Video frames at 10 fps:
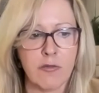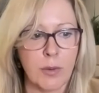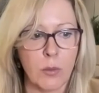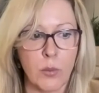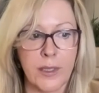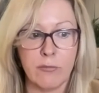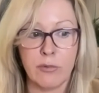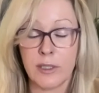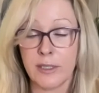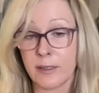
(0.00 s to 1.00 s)
But we
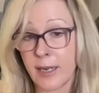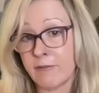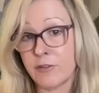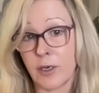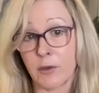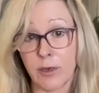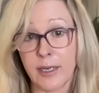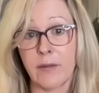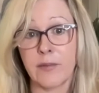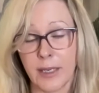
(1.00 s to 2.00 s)
really didn't have to. Like right
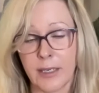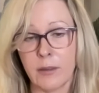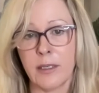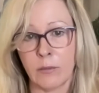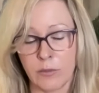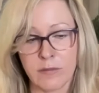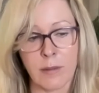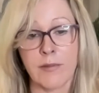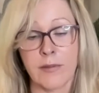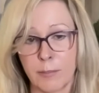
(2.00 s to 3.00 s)
out the gate, it was
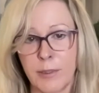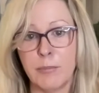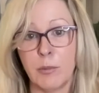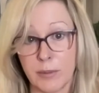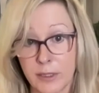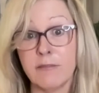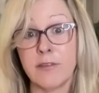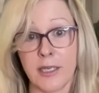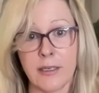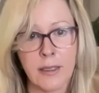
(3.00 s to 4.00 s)
something that people believed
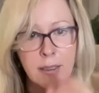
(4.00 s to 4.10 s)
in.